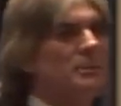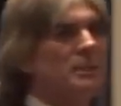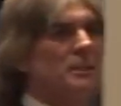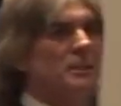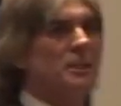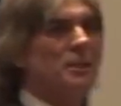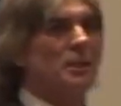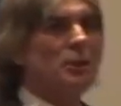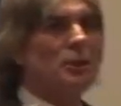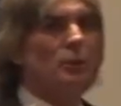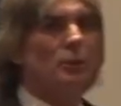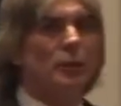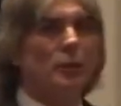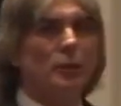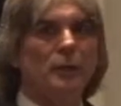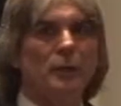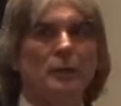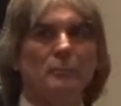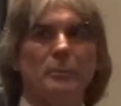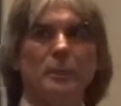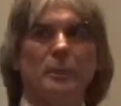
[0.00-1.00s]
to be cynical
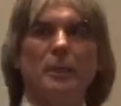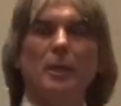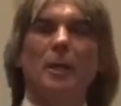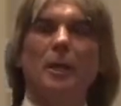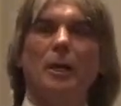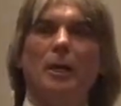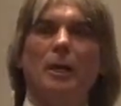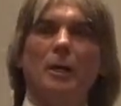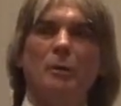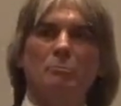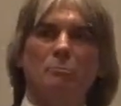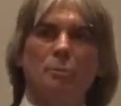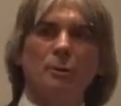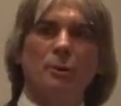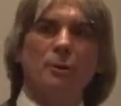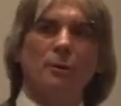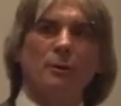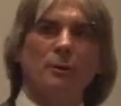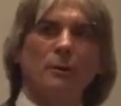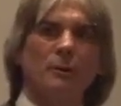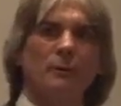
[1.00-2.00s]
here, but a
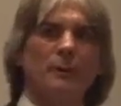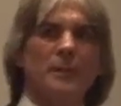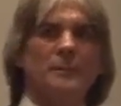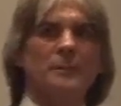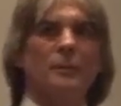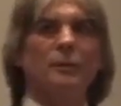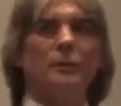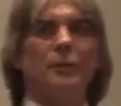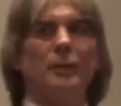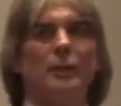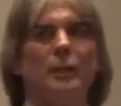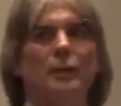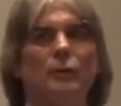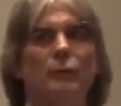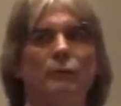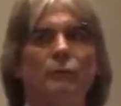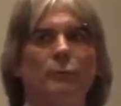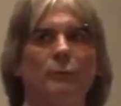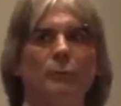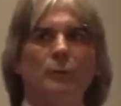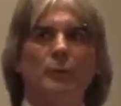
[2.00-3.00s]
broker that's going to get a
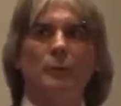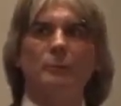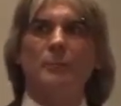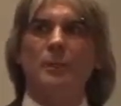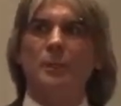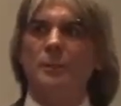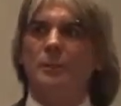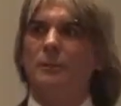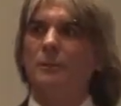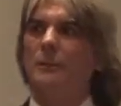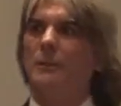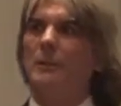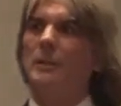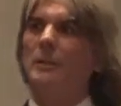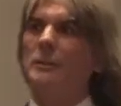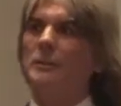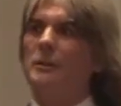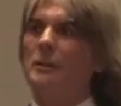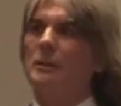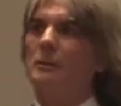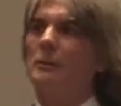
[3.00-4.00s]
full commission
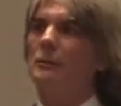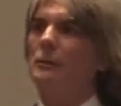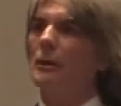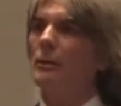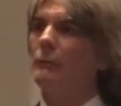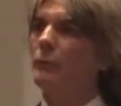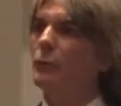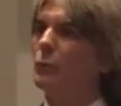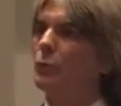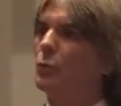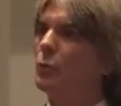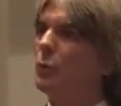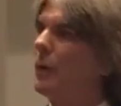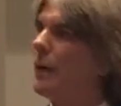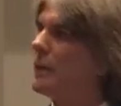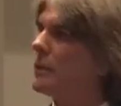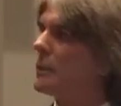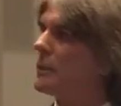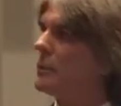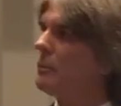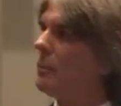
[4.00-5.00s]
is going to love you
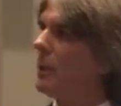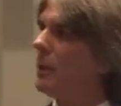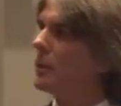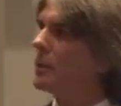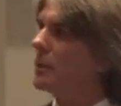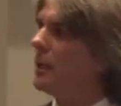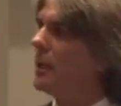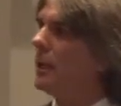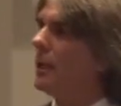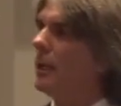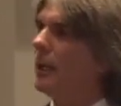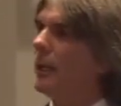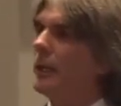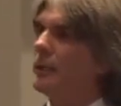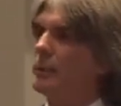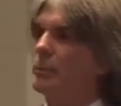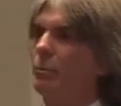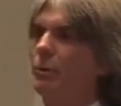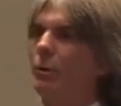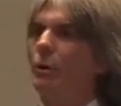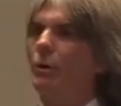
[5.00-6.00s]
twice as much
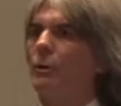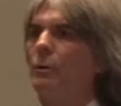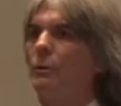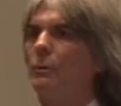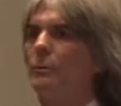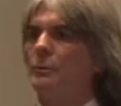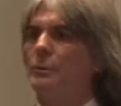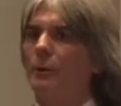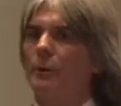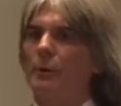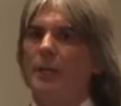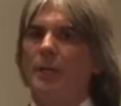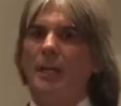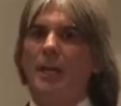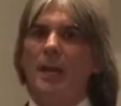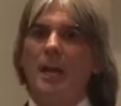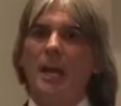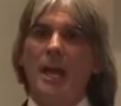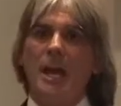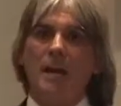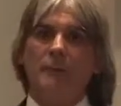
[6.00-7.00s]
as a broker who's going to
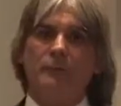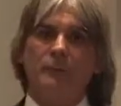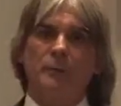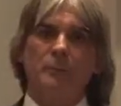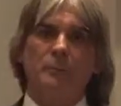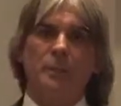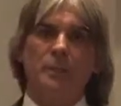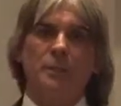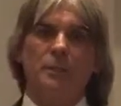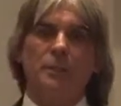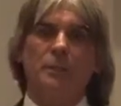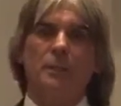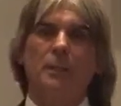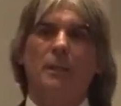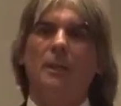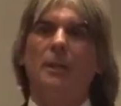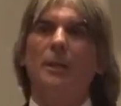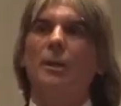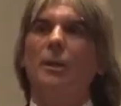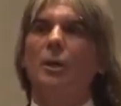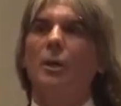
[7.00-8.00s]
get a half commission.
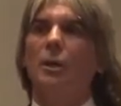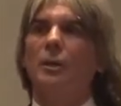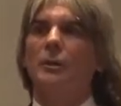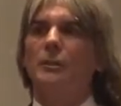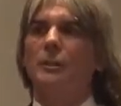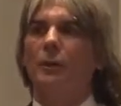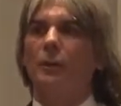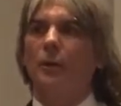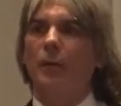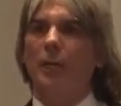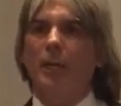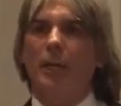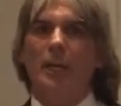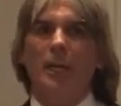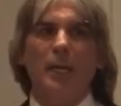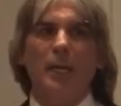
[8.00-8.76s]
So